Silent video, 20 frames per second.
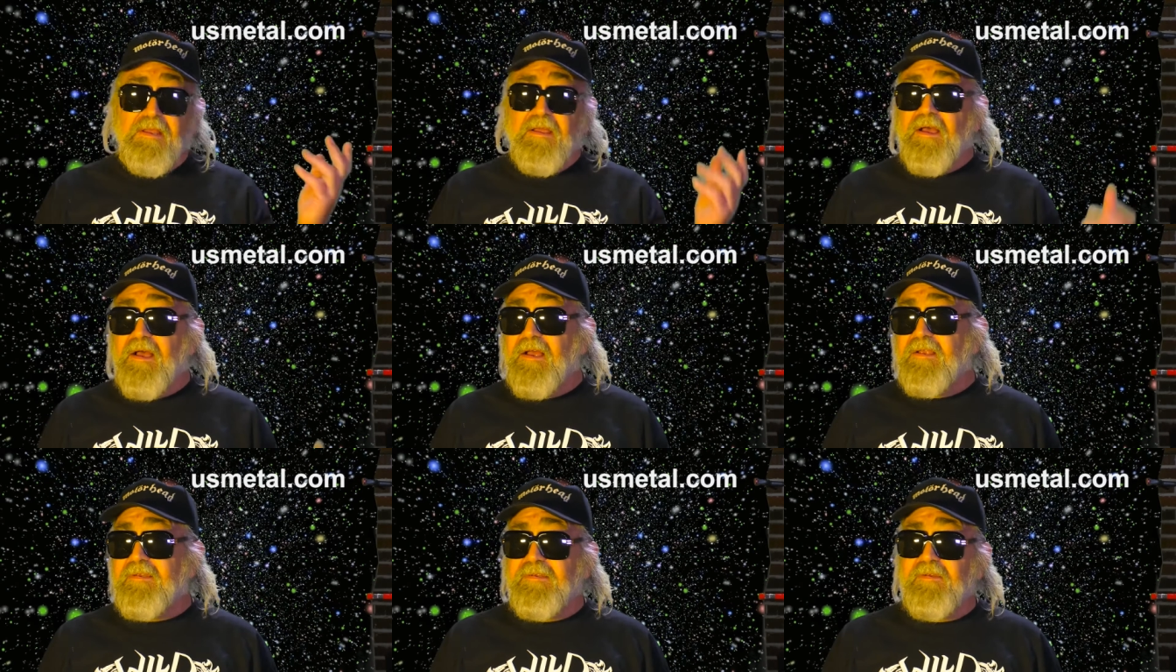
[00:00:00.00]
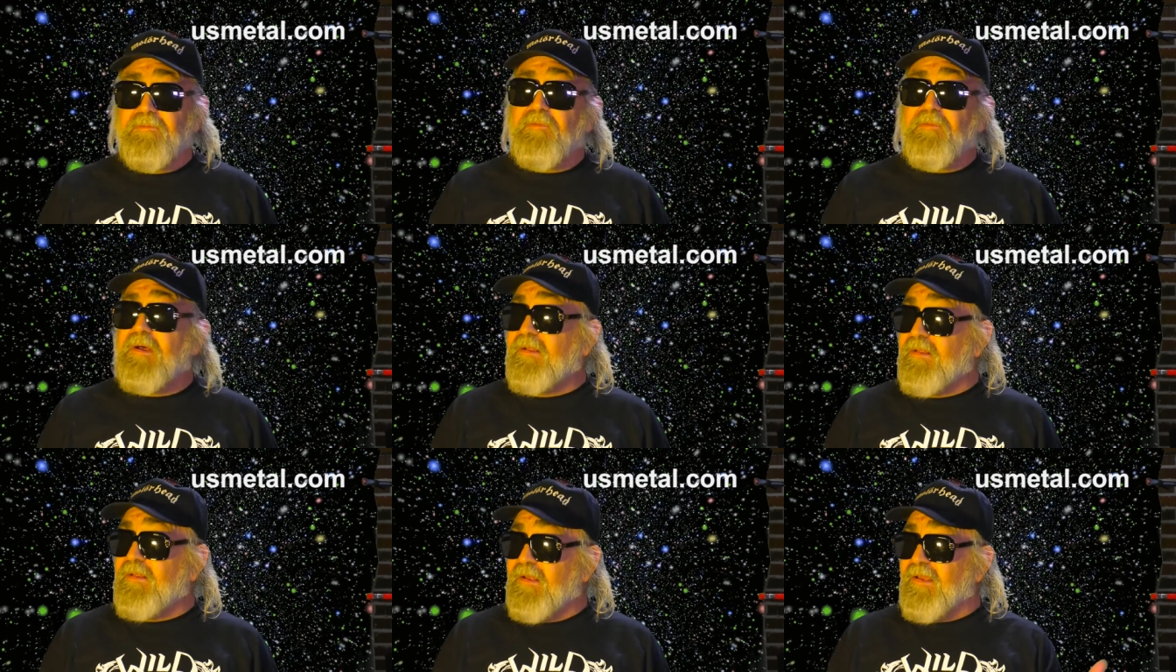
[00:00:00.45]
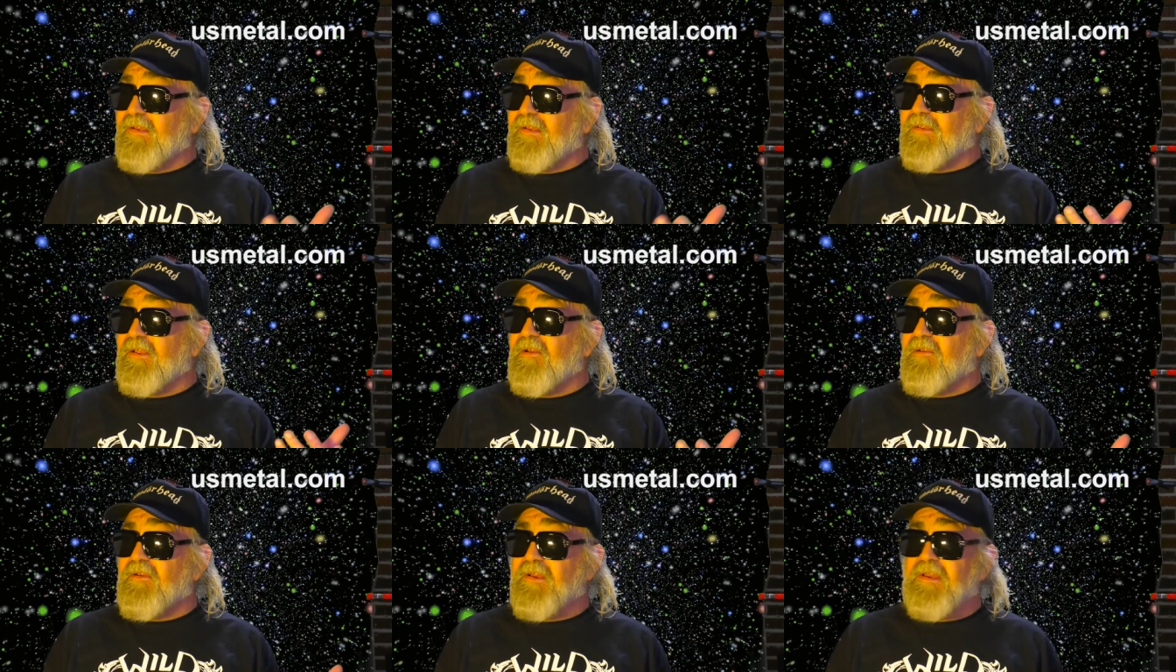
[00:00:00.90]
I said, "Well, I guess
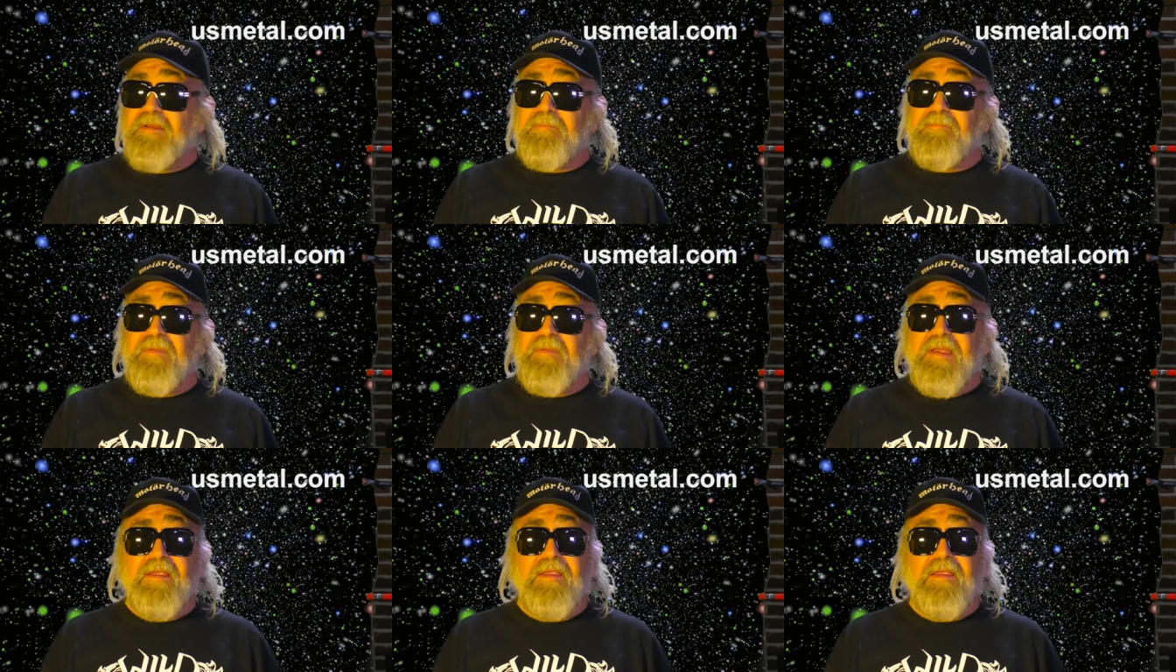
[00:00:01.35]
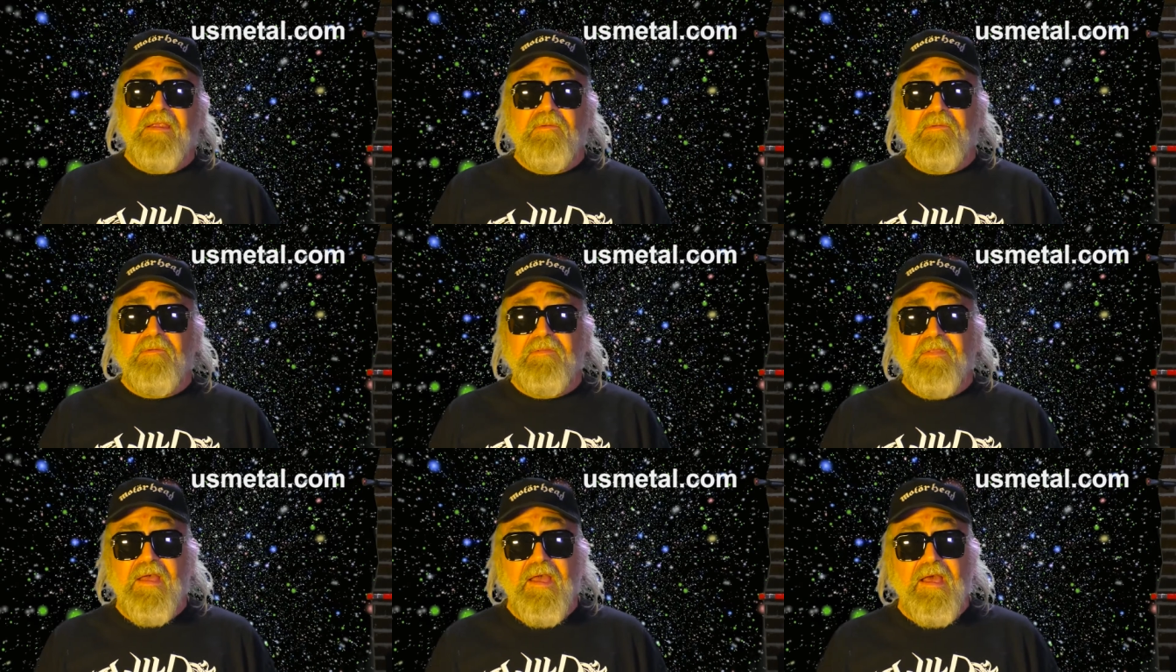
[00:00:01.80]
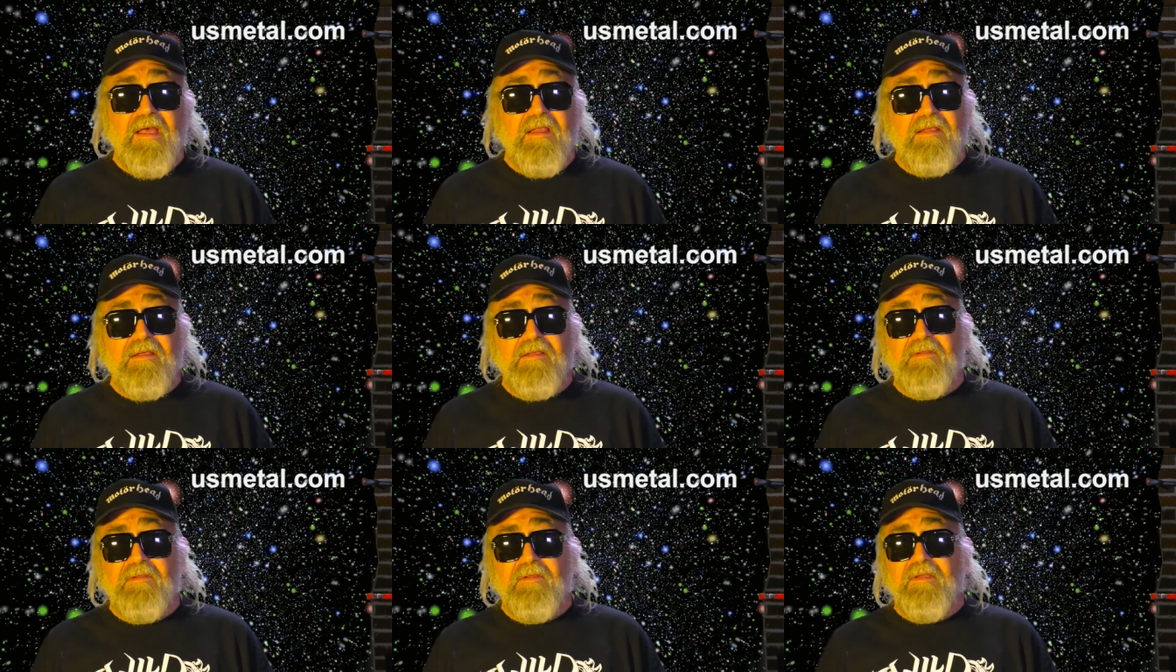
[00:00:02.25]
I don't need to be here with that,
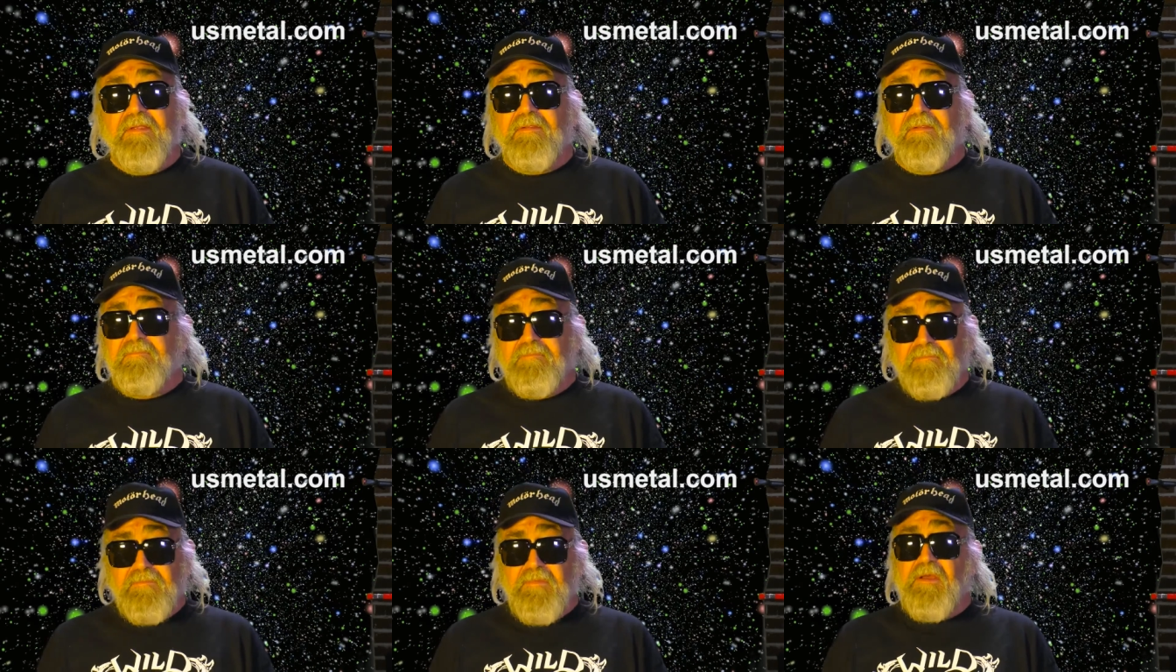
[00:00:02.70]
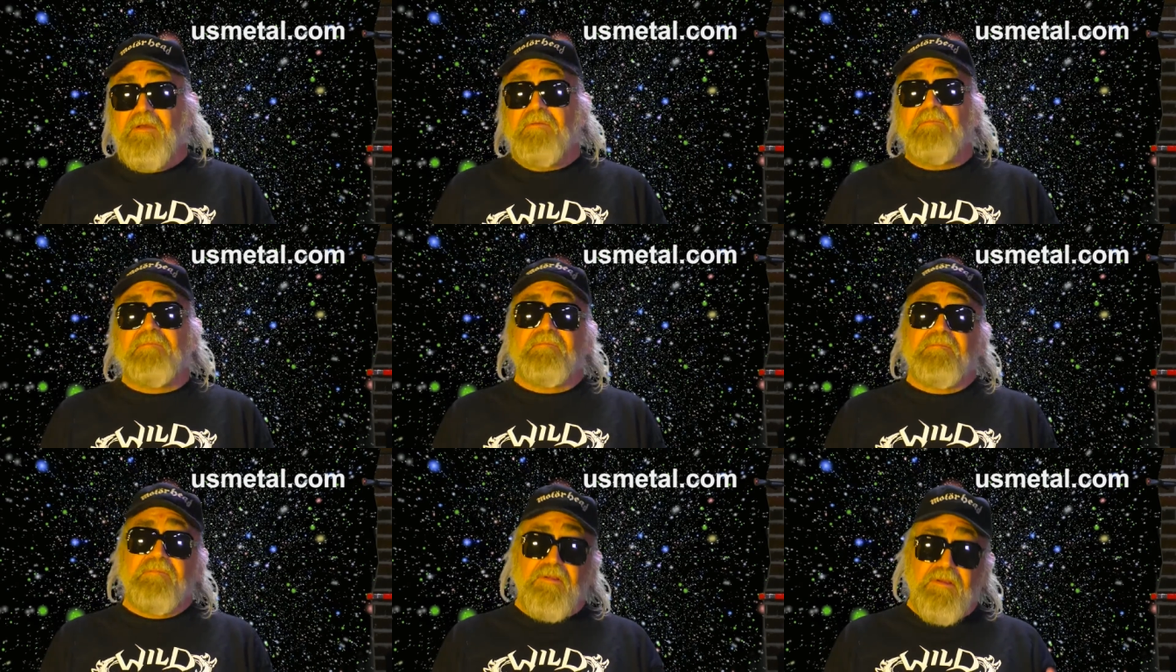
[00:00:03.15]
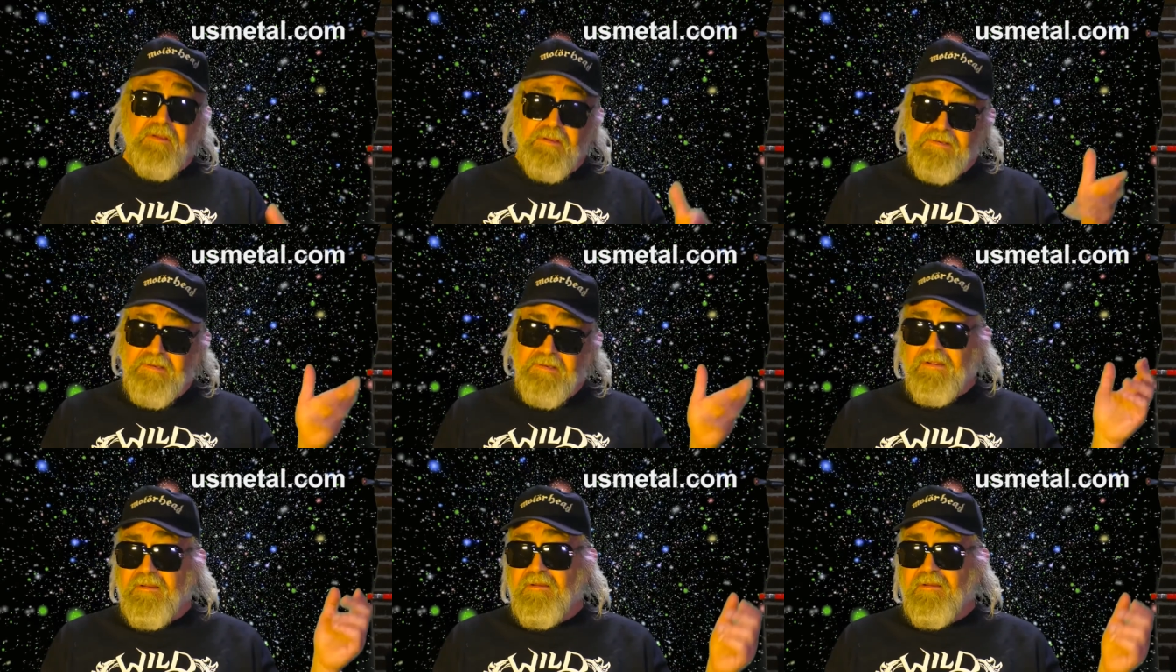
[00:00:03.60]
huh, do I?" "Nope, well, I
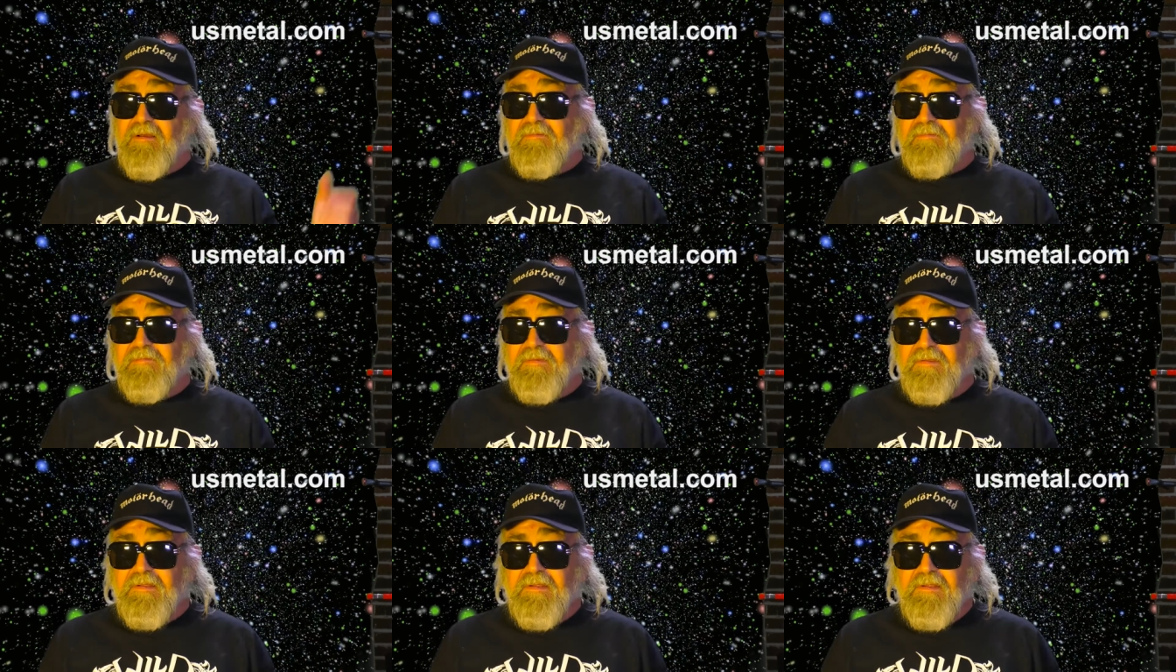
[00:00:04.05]
take off."